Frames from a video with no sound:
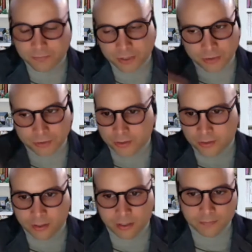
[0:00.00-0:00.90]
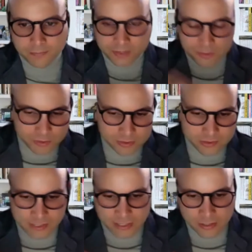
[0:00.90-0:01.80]
there are different
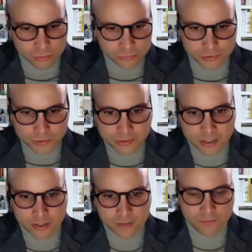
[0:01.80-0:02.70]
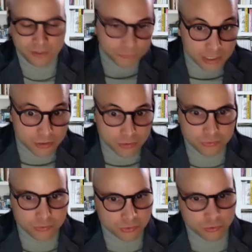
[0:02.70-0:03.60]
stakeholders that are foundational
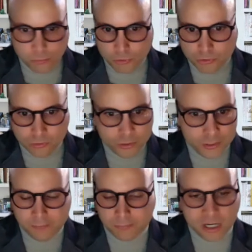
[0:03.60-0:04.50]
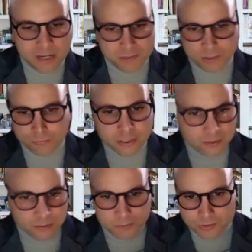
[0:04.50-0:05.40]
to social emotional learning, perhaps the
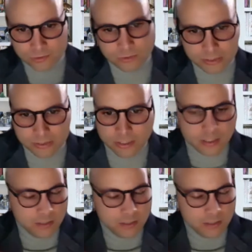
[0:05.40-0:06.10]
curriculum, the students.